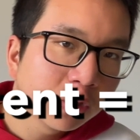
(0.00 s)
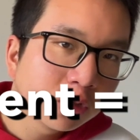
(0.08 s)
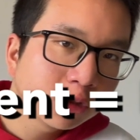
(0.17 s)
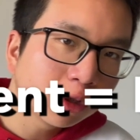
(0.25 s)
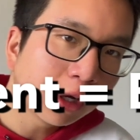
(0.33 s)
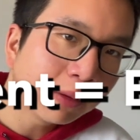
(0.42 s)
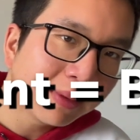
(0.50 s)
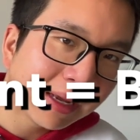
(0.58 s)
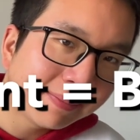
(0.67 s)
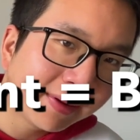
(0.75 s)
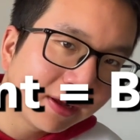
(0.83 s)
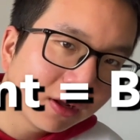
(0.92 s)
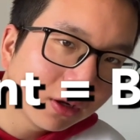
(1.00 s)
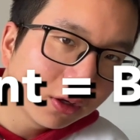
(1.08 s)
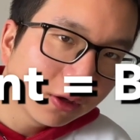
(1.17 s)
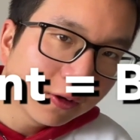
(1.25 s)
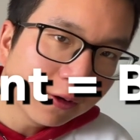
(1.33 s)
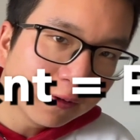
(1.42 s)
to go maybe
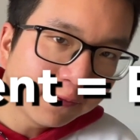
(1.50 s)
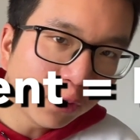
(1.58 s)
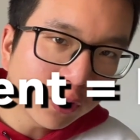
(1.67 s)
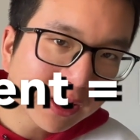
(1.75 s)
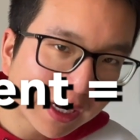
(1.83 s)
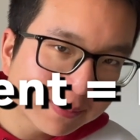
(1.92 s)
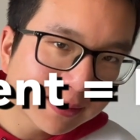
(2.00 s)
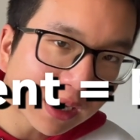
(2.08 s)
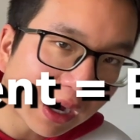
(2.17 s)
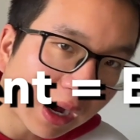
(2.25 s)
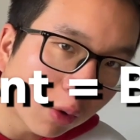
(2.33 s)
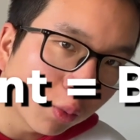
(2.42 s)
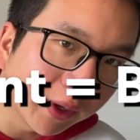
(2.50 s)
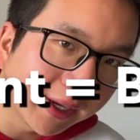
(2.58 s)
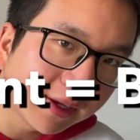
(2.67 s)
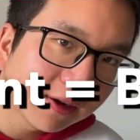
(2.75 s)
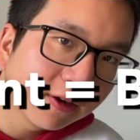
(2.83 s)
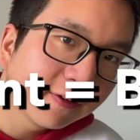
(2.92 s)
4 times a week
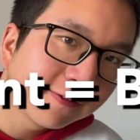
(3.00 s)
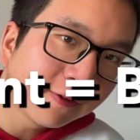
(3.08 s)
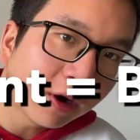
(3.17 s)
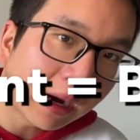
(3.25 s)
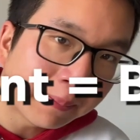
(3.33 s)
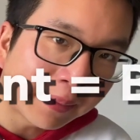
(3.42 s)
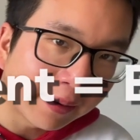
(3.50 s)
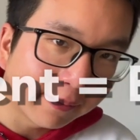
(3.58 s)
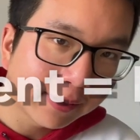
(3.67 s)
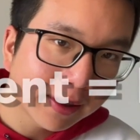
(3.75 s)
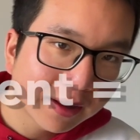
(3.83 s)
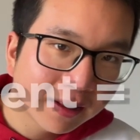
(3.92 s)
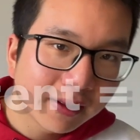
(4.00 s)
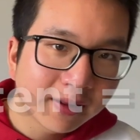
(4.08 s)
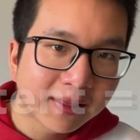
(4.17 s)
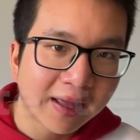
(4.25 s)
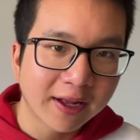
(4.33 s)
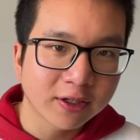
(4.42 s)
for a month
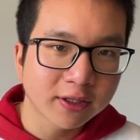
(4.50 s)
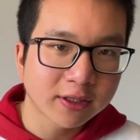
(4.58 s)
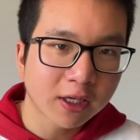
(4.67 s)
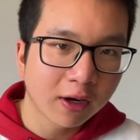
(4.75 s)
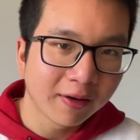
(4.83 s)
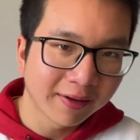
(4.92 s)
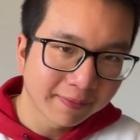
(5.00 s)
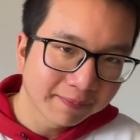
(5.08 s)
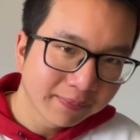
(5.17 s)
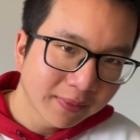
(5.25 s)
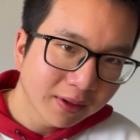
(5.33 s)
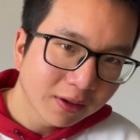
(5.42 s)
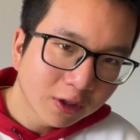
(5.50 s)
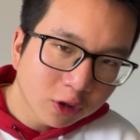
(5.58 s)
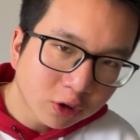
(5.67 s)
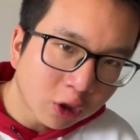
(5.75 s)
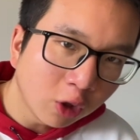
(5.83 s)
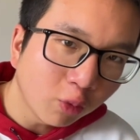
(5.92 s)
than just going
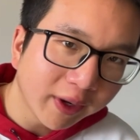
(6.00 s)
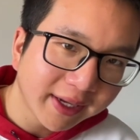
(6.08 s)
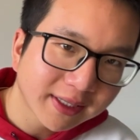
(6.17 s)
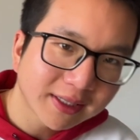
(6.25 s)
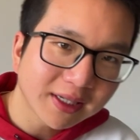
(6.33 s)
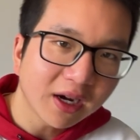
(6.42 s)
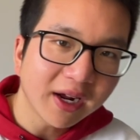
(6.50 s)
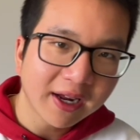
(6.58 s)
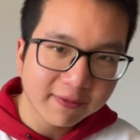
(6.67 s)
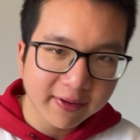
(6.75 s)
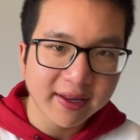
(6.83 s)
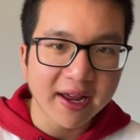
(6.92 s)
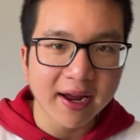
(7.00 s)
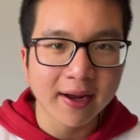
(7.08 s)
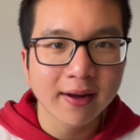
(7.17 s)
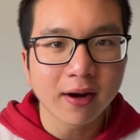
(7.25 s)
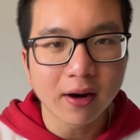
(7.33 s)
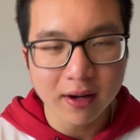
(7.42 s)
2 weeks every day
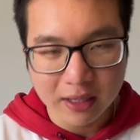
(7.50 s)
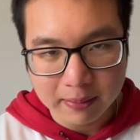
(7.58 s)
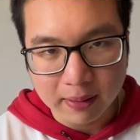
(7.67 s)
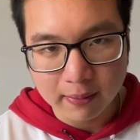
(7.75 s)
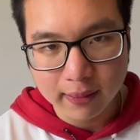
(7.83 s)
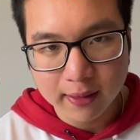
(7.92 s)
in a month.